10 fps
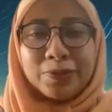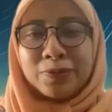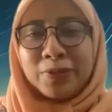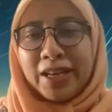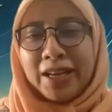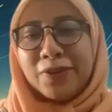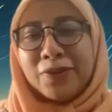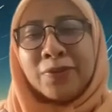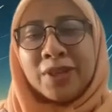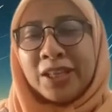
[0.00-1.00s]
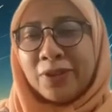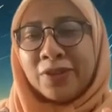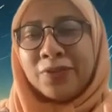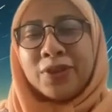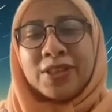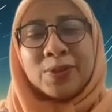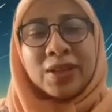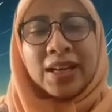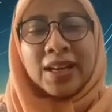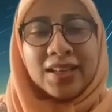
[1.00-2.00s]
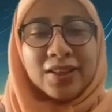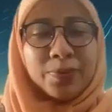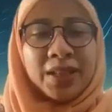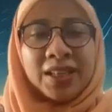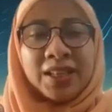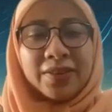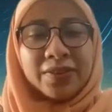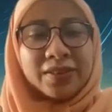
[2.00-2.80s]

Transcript: what I know in order for us to calculate the optical depth.